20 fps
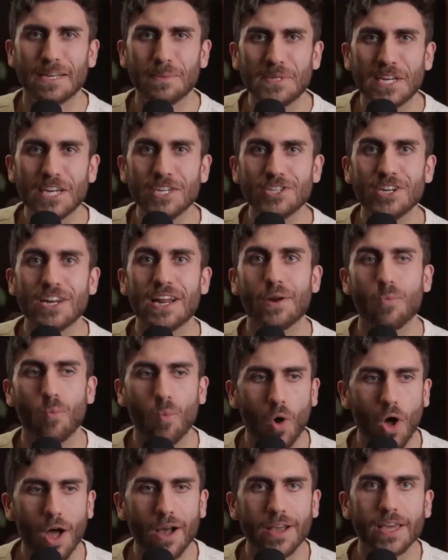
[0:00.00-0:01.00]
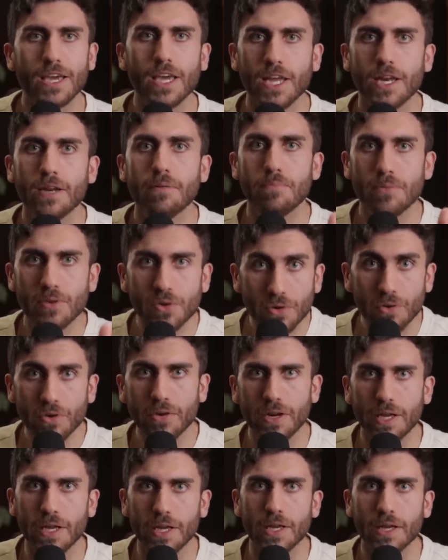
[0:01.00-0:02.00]
temptation and walk in
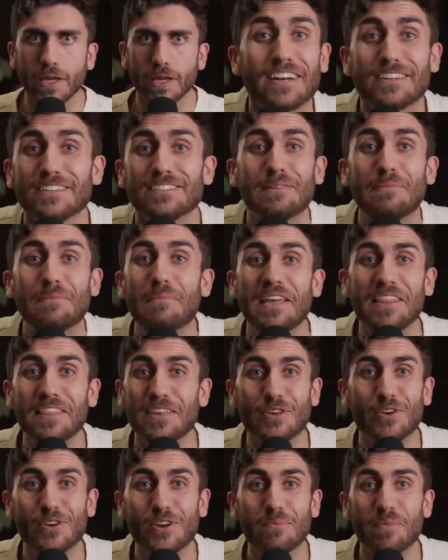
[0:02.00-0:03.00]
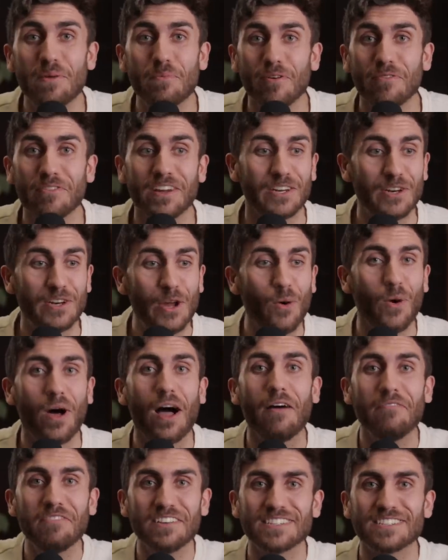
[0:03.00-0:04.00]
purity. That doesn't mean that you're going to be perfect. No,
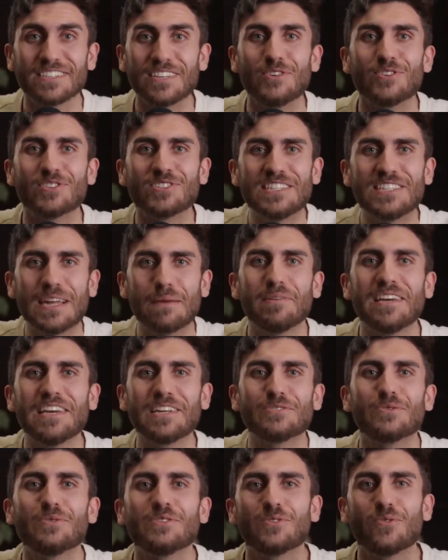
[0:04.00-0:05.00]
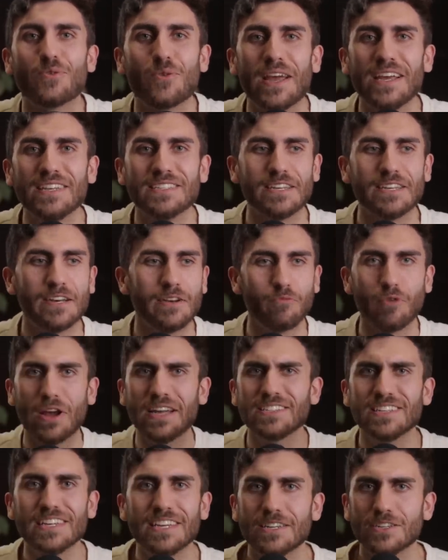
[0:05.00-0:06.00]
obviously you're stepping into his grace and
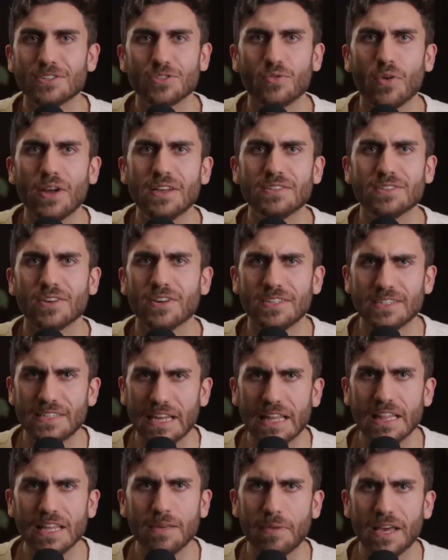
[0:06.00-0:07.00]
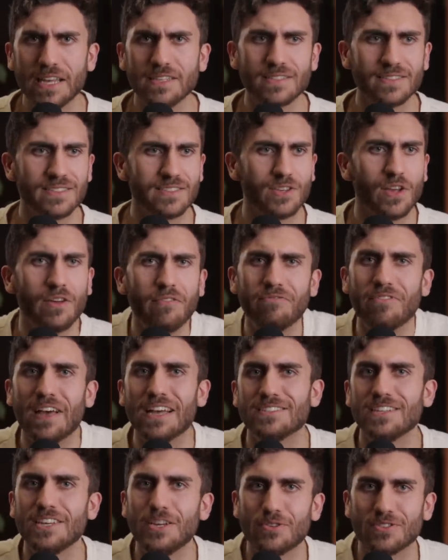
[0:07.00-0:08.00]
resting in his grace on a daily basis,
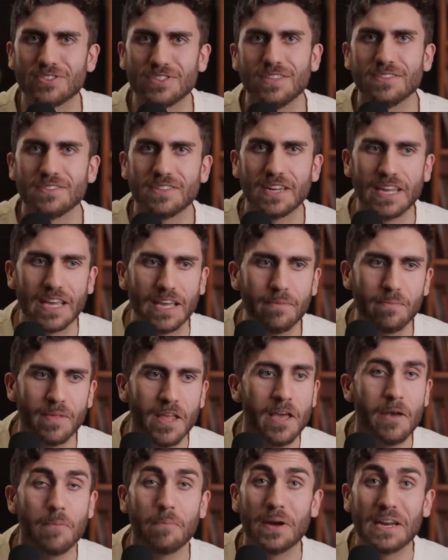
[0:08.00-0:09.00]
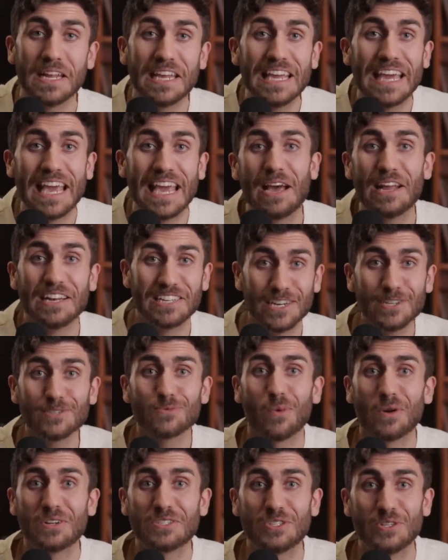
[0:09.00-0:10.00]
confessing your sins to him, but he
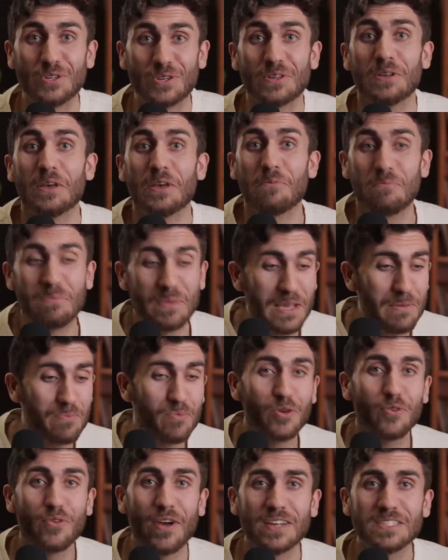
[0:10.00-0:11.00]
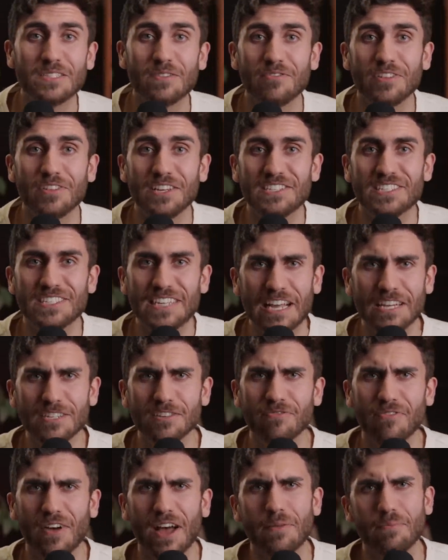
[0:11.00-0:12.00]
does want you to be progressively
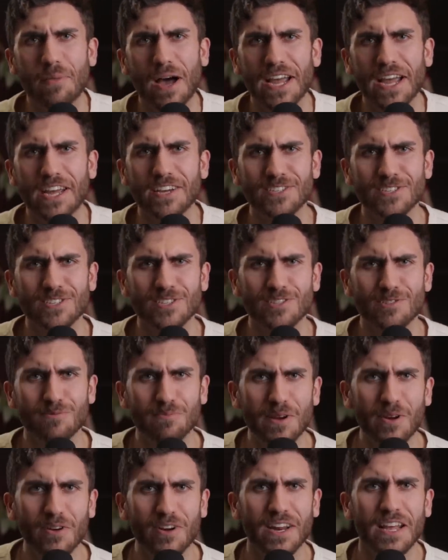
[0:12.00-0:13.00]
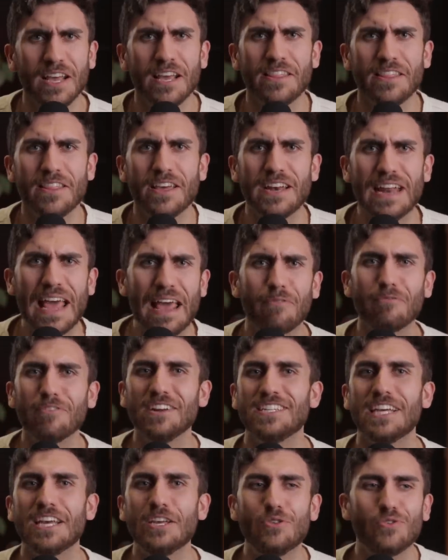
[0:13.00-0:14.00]
sanctified by his spirit, that
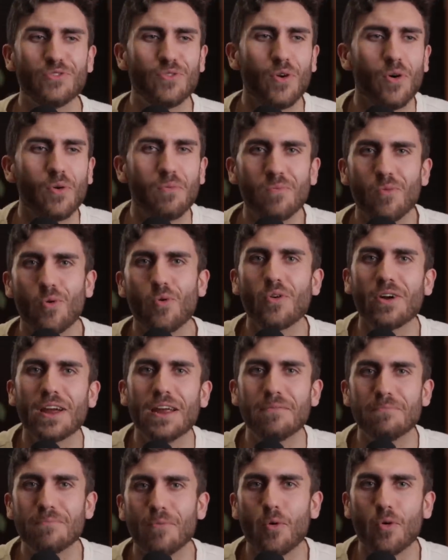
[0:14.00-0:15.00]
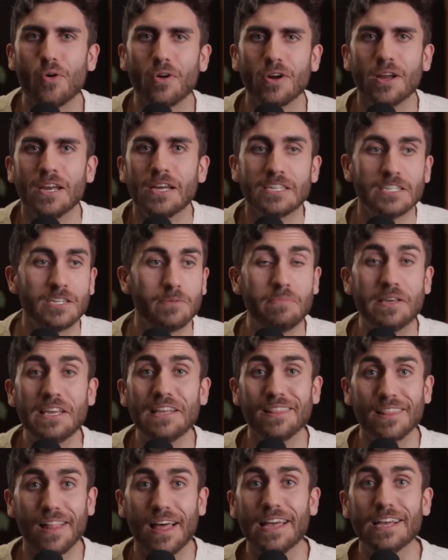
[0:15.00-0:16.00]
every day you grow more and more to
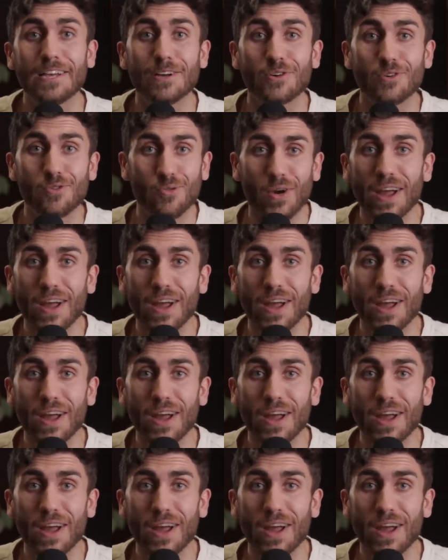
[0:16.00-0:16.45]
be like